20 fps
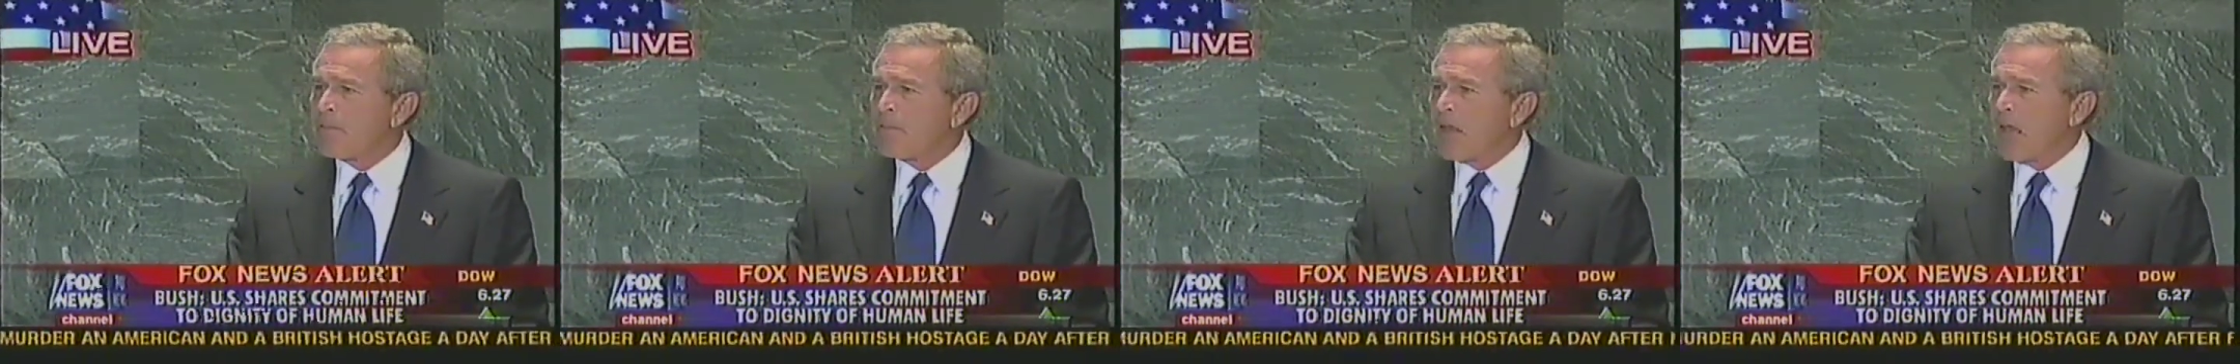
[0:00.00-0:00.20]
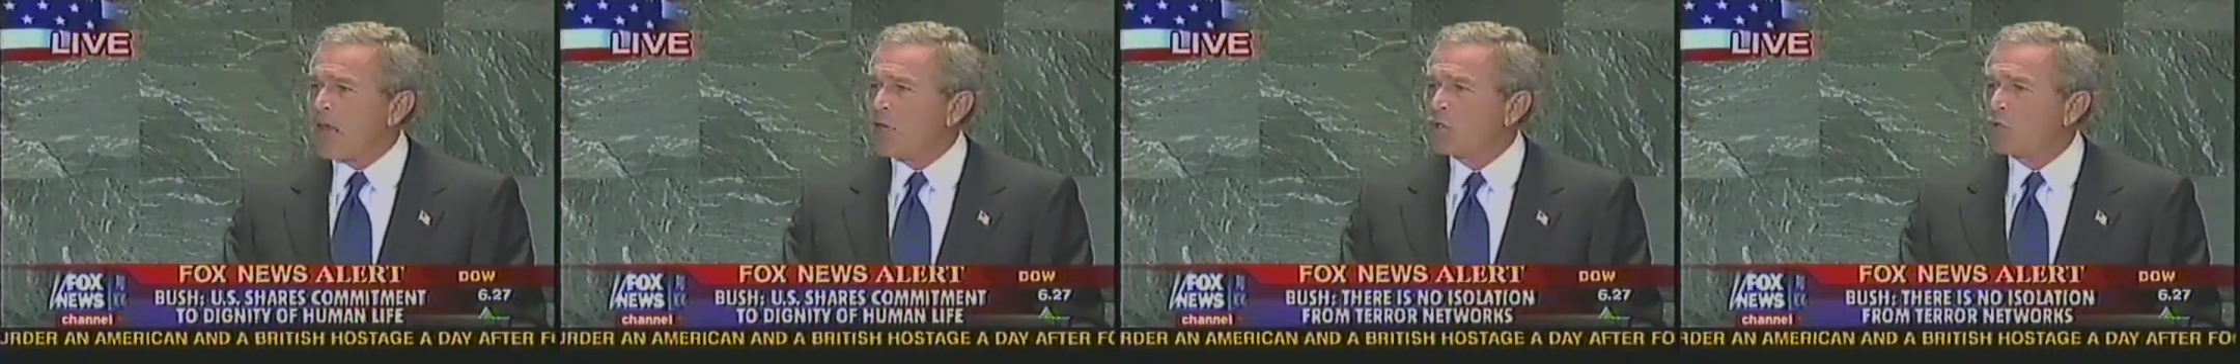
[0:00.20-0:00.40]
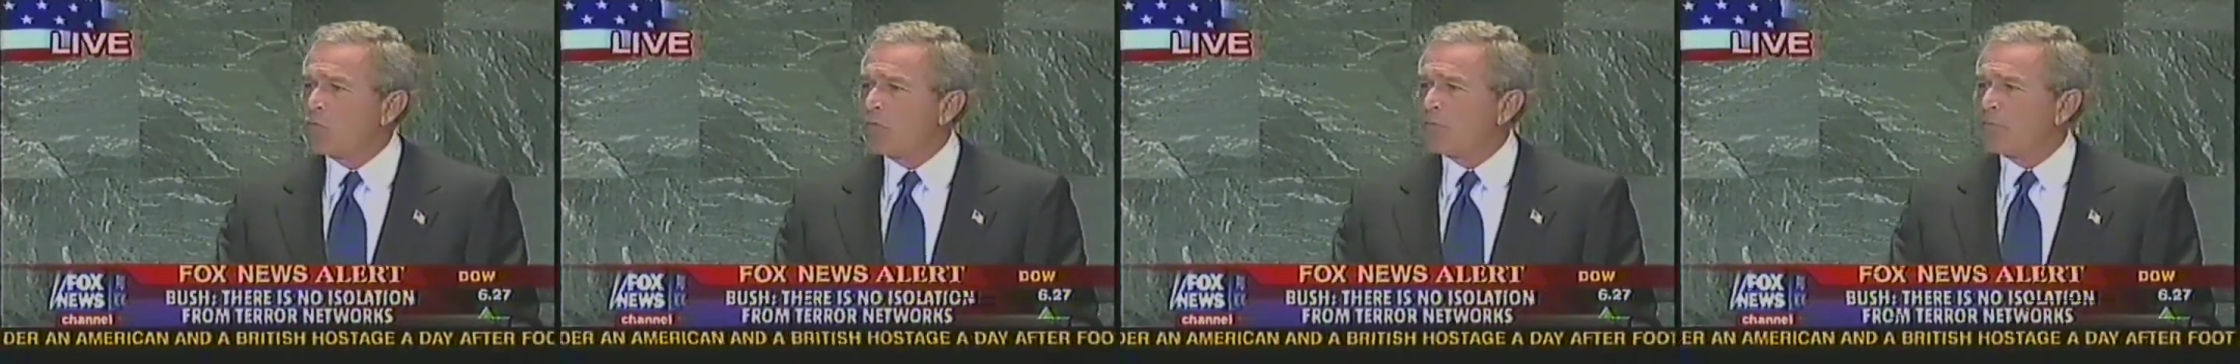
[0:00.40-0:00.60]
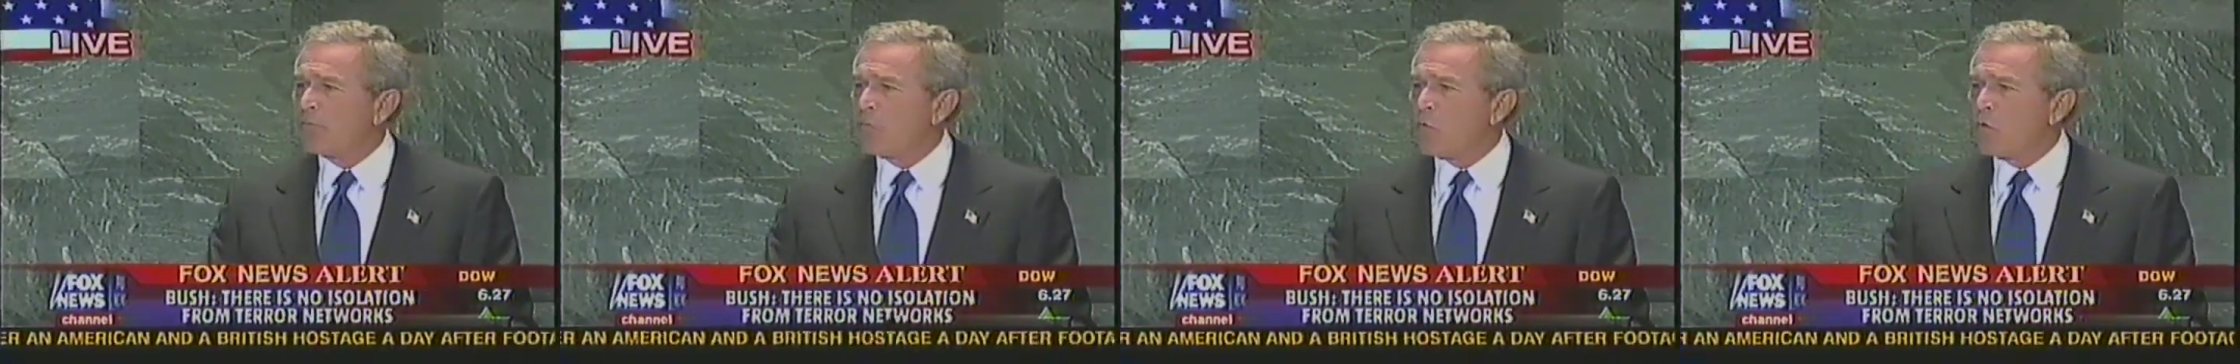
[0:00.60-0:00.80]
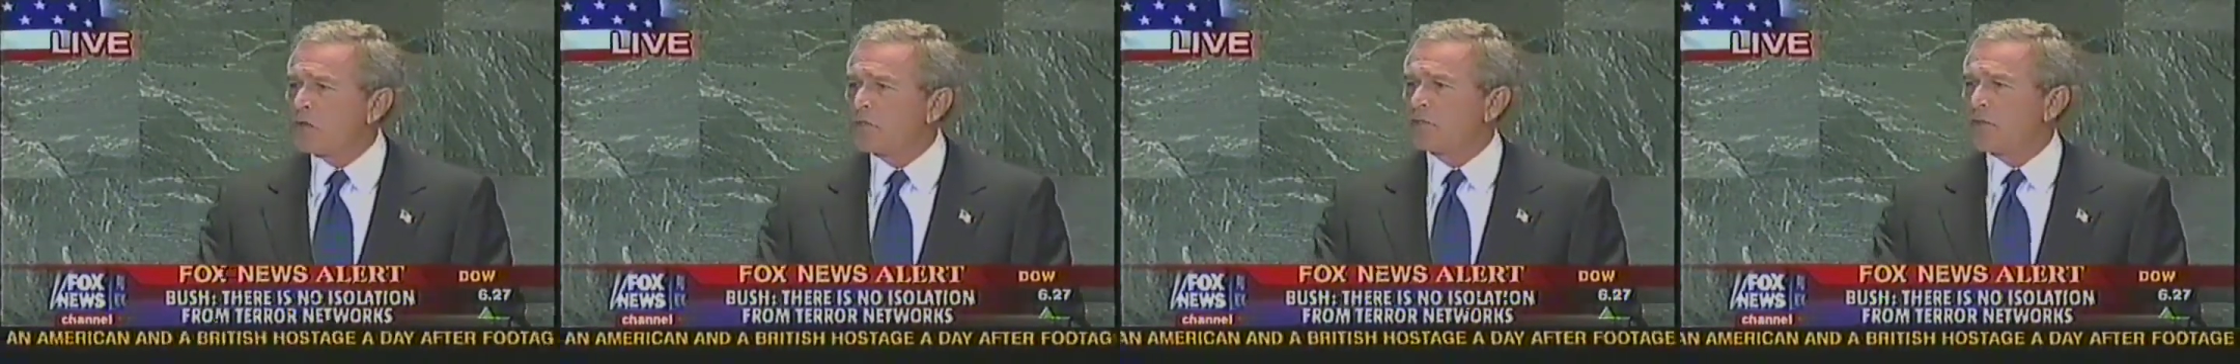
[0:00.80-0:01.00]
and to
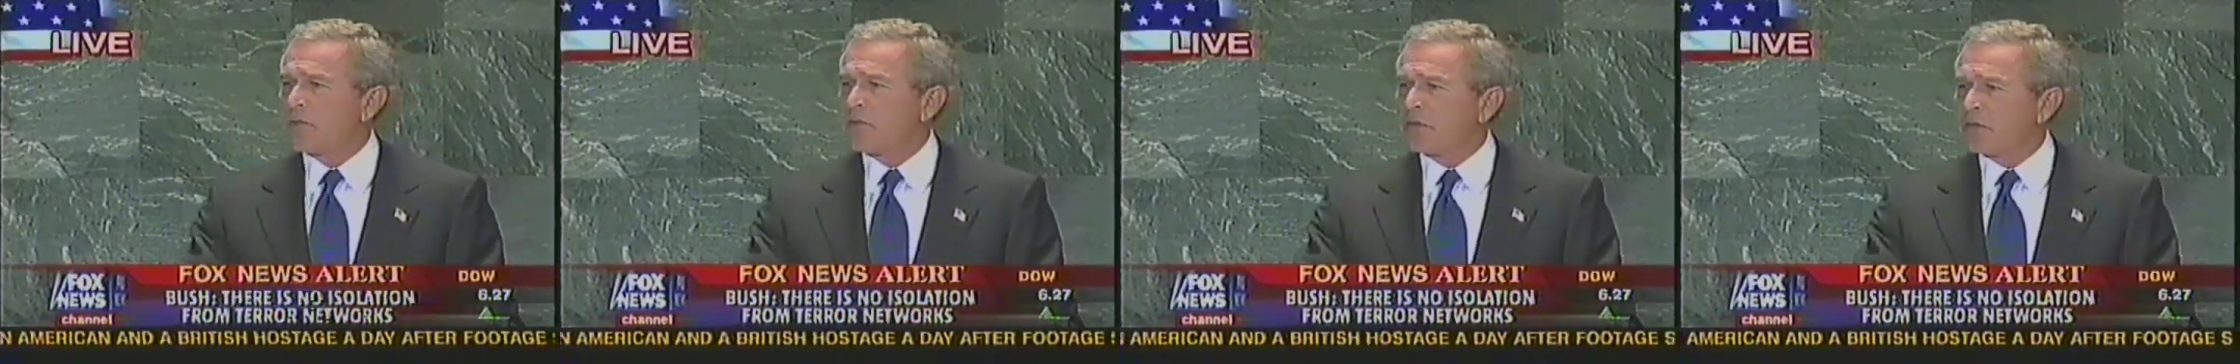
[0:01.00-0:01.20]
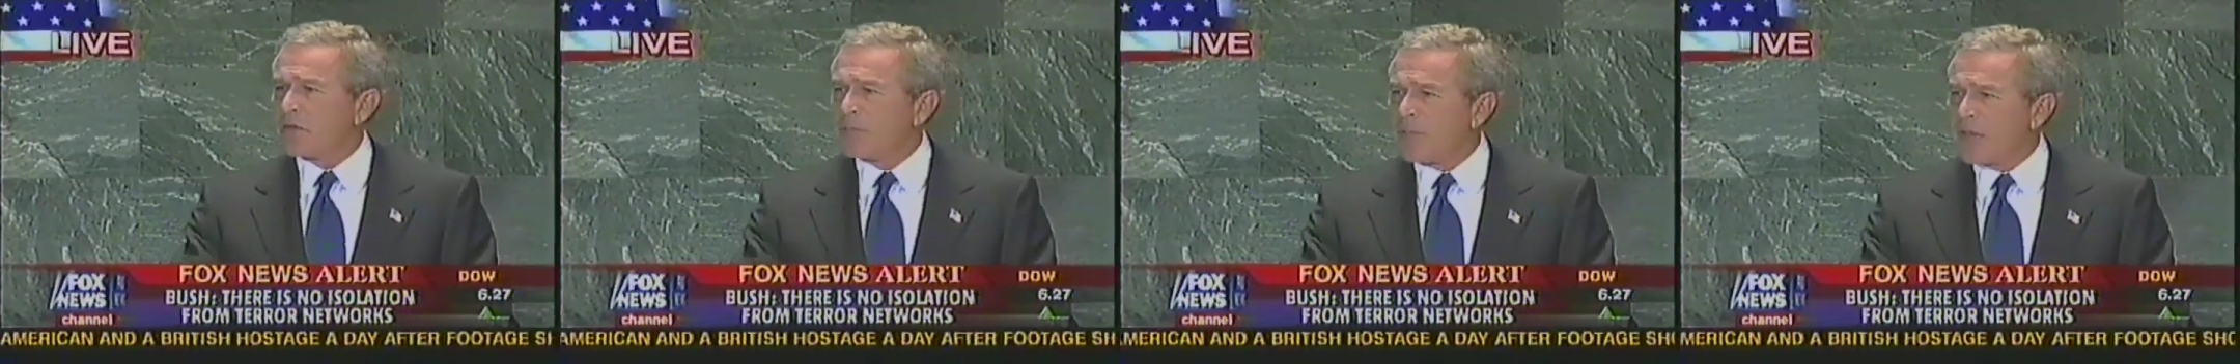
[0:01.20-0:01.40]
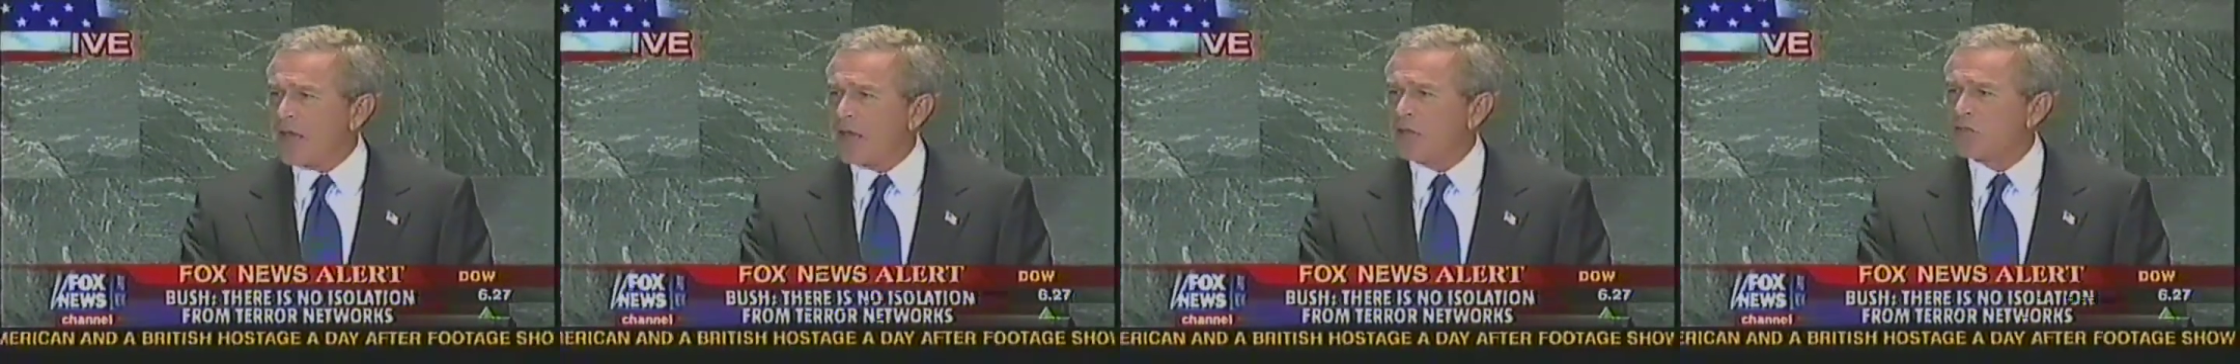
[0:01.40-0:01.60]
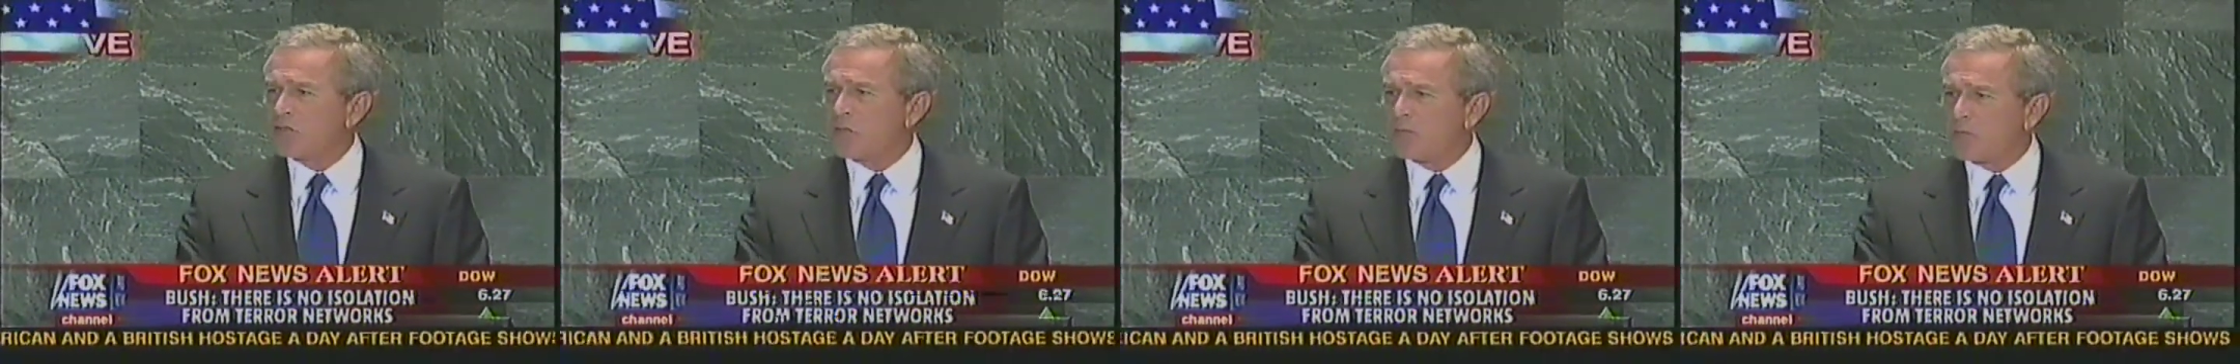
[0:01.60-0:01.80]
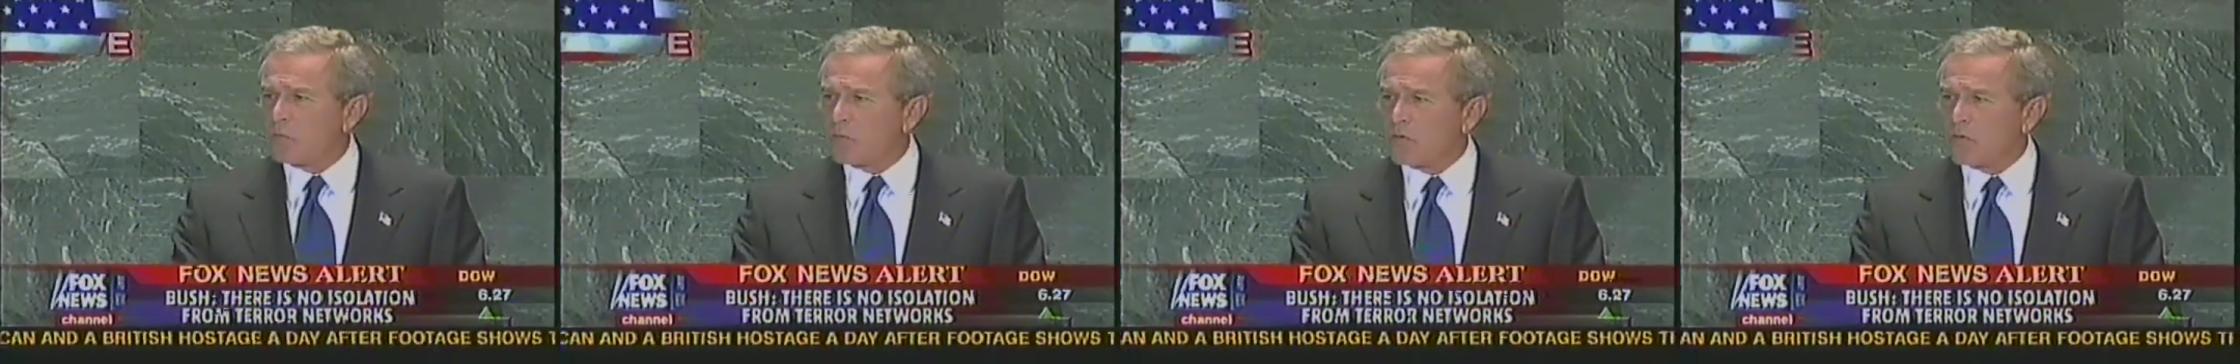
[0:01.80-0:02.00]
enforce the demands
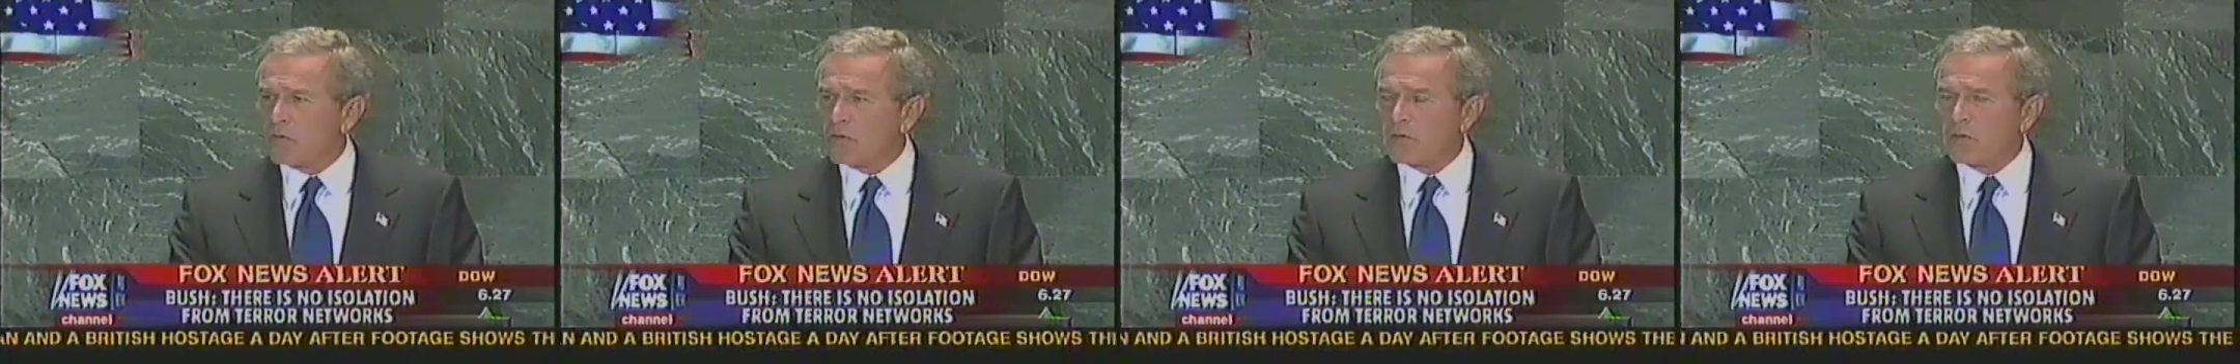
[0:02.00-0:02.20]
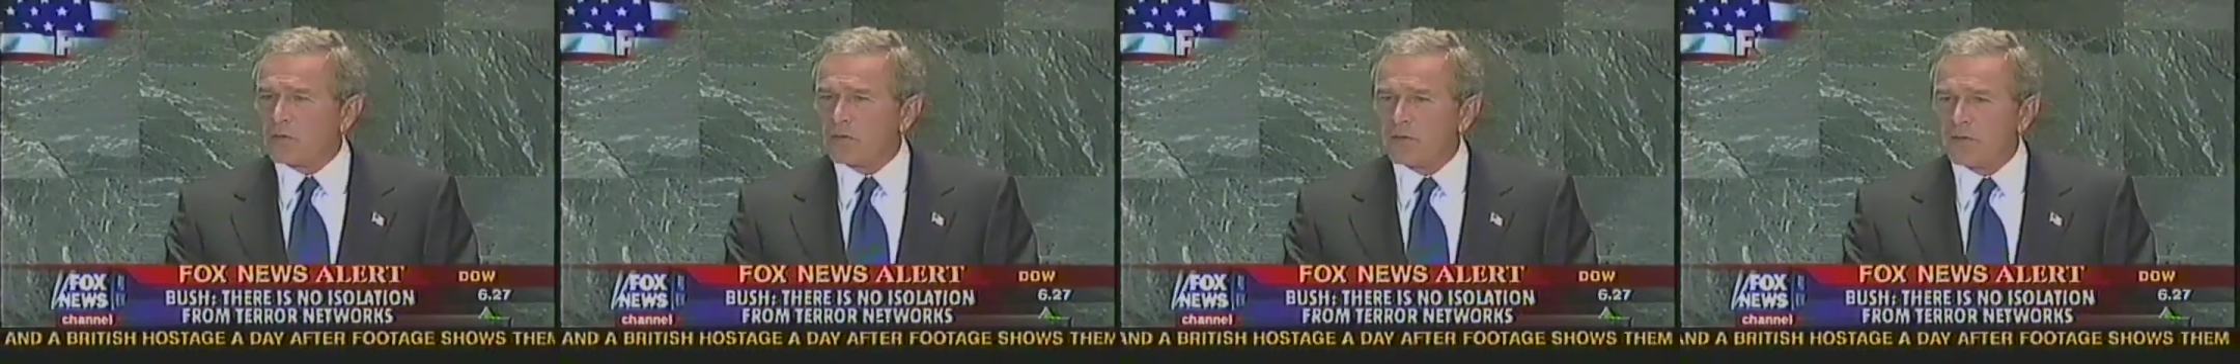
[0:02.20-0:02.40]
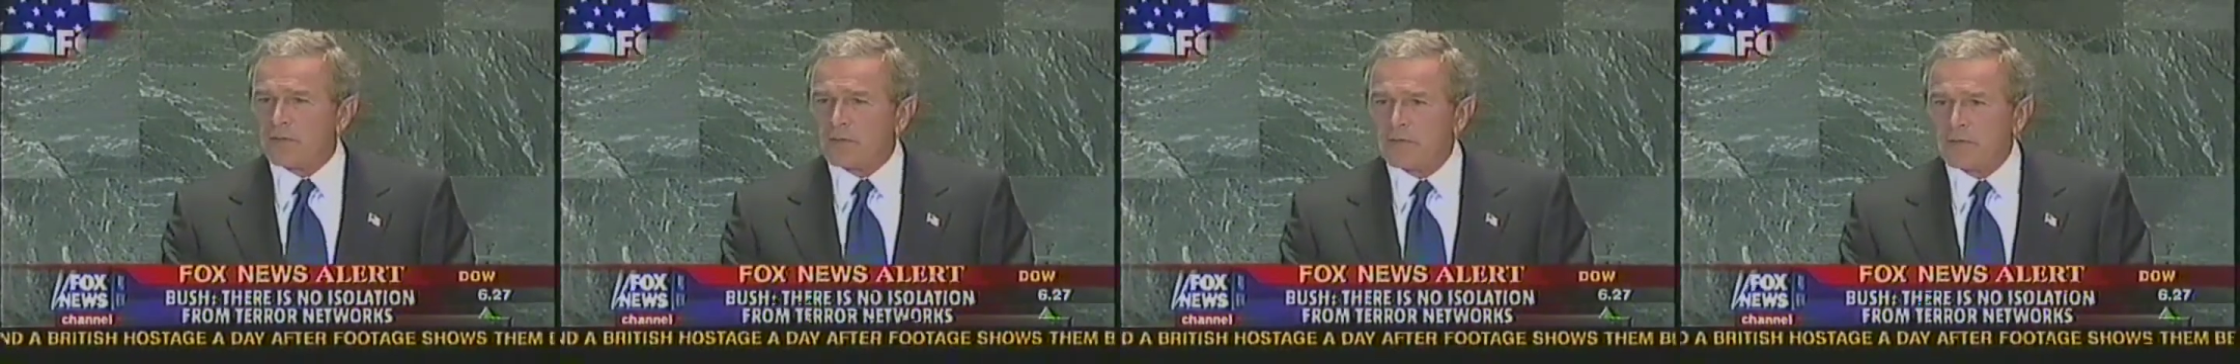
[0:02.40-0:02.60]
of the world.